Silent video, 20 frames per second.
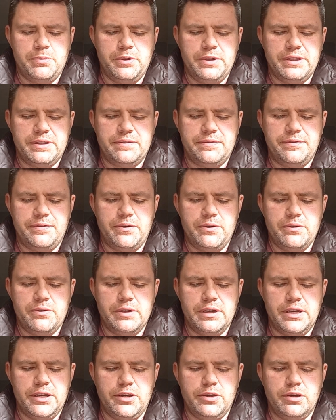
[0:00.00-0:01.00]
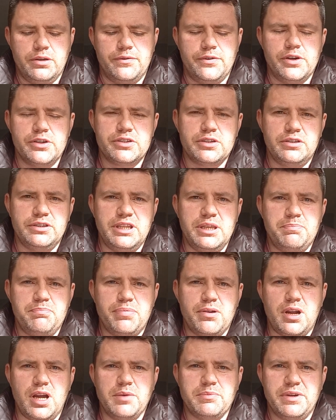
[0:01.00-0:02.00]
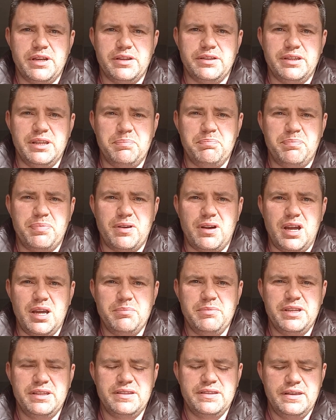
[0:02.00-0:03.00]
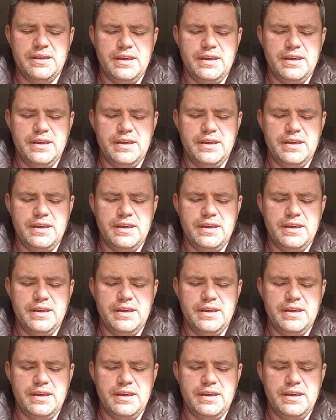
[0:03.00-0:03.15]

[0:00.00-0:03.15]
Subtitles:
put it through a universal deprimer, deprime it.